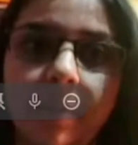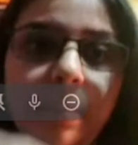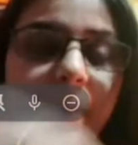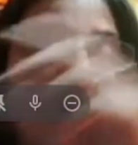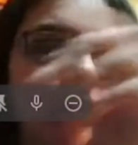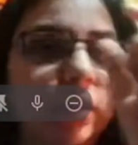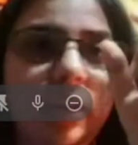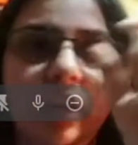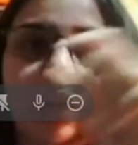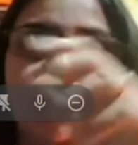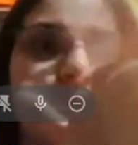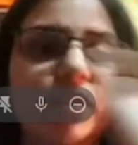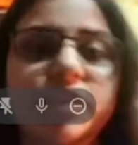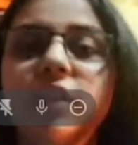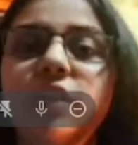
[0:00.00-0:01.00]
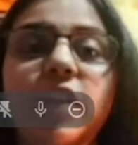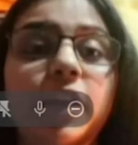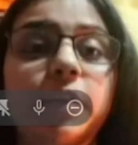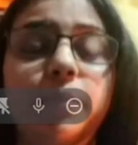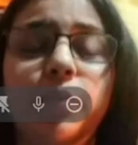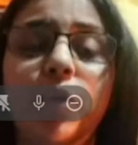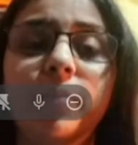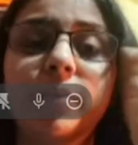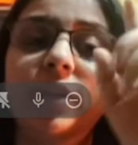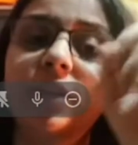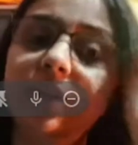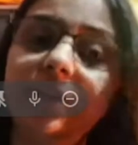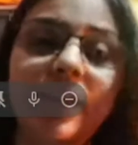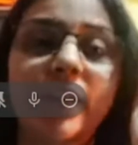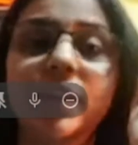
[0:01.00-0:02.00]
but it wasn't that
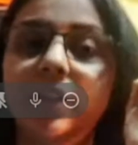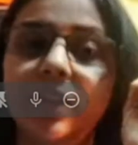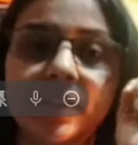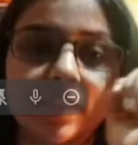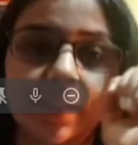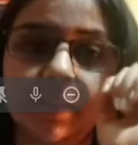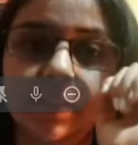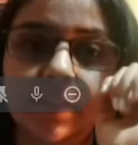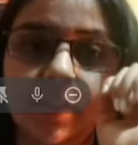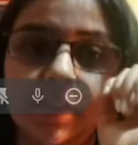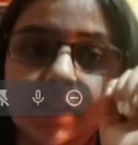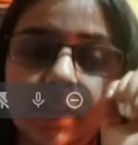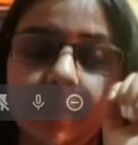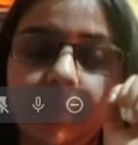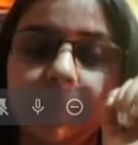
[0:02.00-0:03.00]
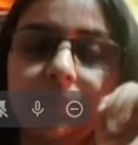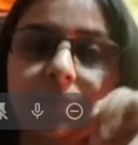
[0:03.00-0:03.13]
prominent in 1960s.